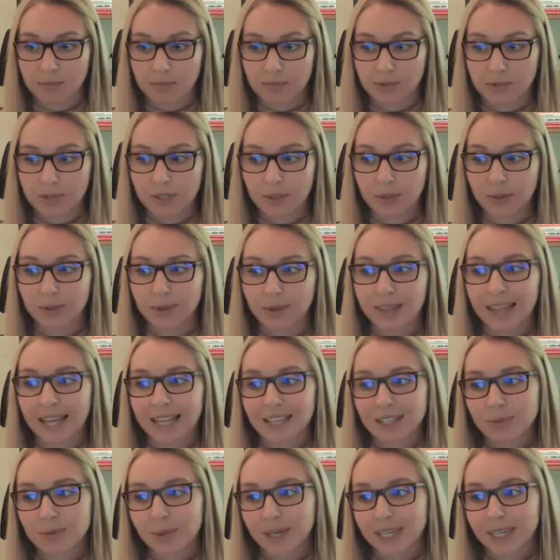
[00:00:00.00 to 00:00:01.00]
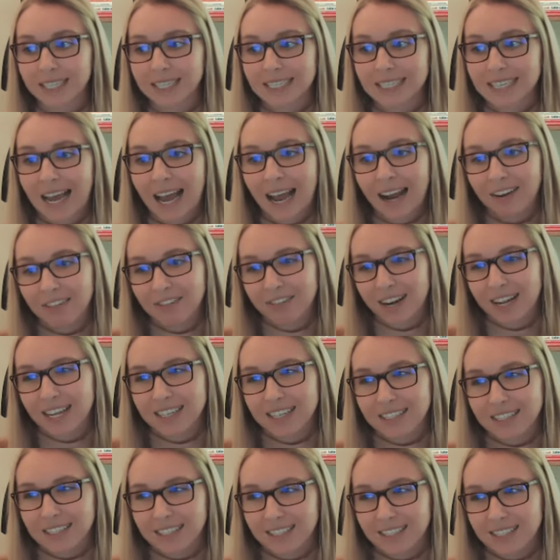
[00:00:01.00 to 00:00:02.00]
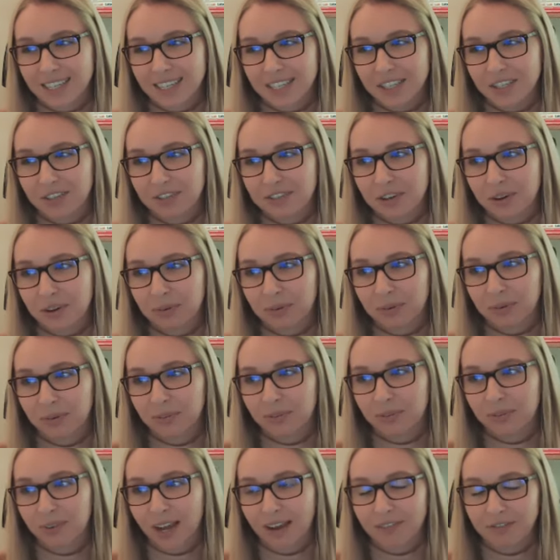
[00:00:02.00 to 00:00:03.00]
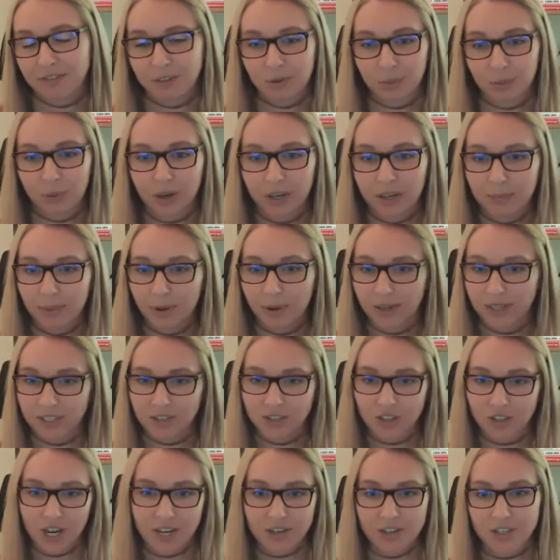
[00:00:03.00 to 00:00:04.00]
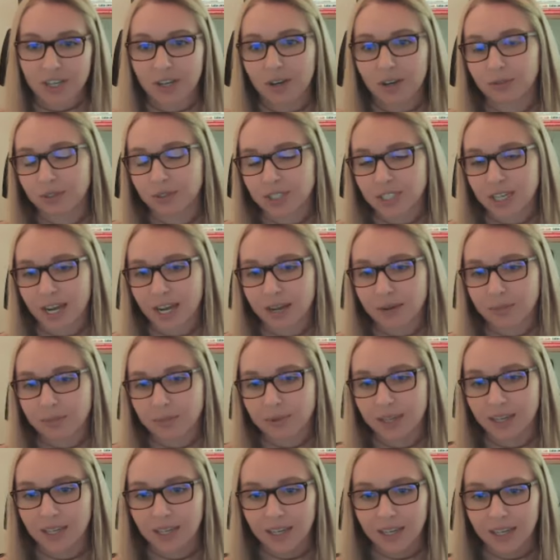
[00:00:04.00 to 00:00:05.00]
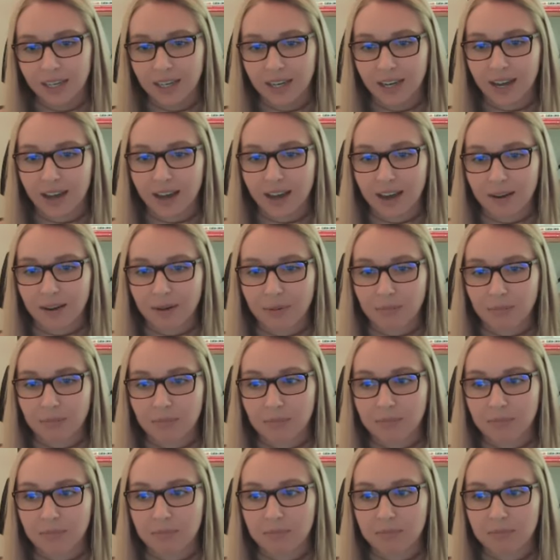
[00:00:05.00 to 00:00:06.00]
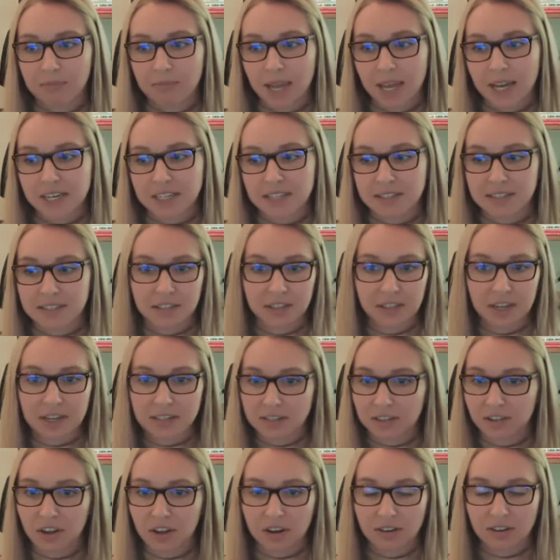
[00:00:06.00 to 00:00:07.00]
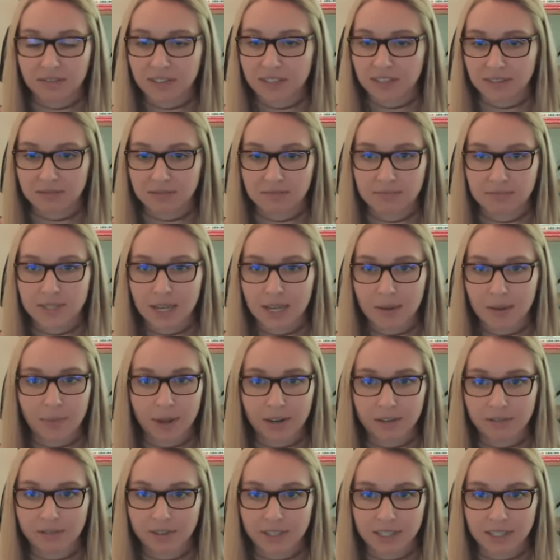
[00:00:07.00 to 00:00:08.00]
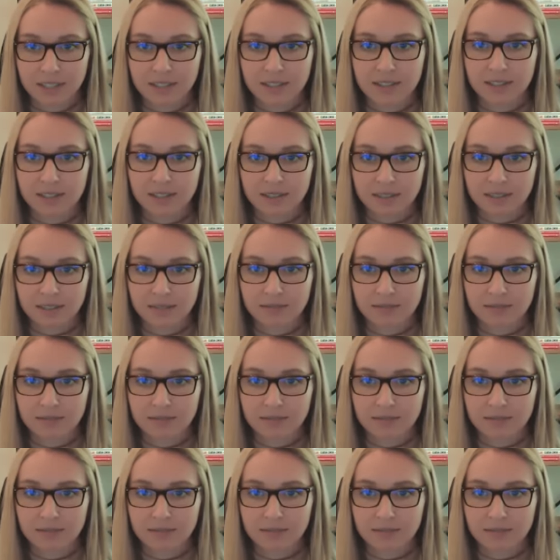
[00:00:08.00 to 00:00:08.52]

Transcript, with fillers: So that's why it's kind of nice, because then you don't have to worry about it changing over time. And it still has a lot of the same benefits.